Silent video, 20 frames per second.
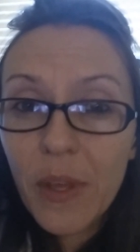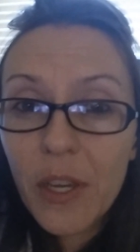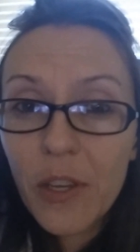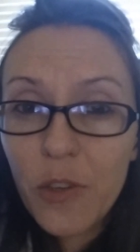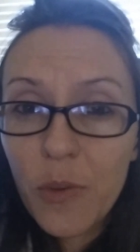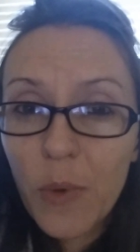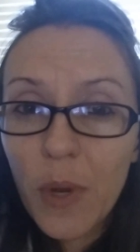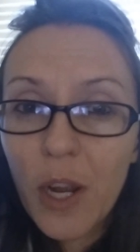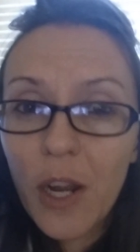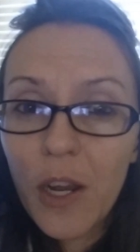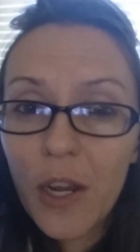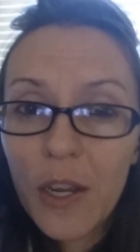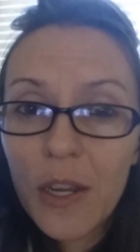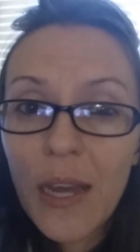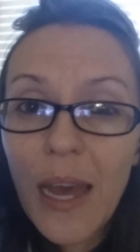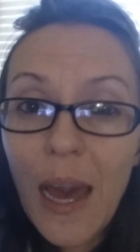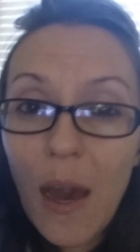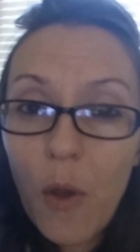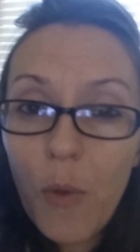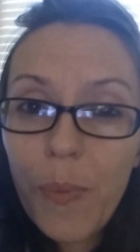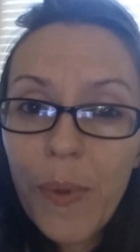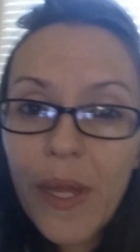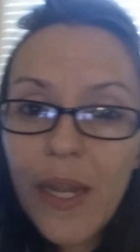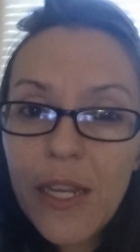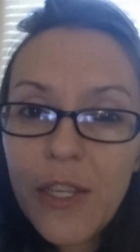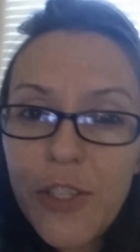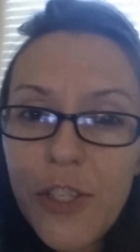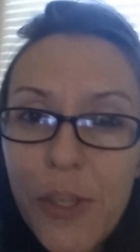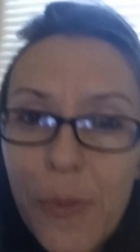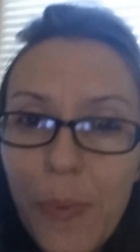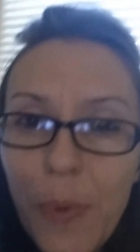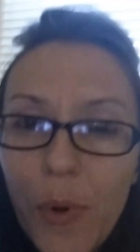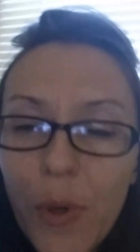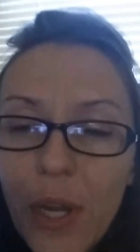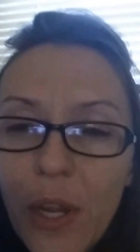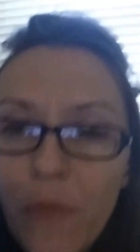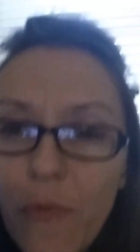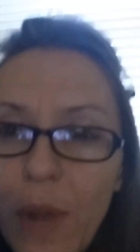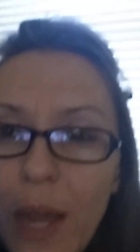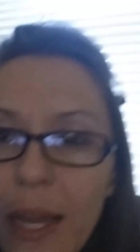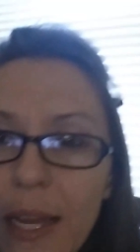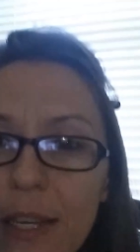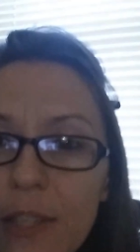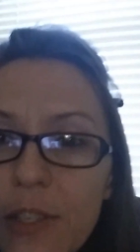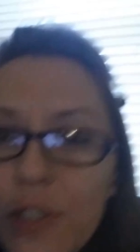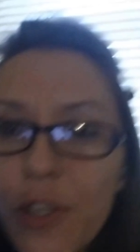that you are helping and supporting, right?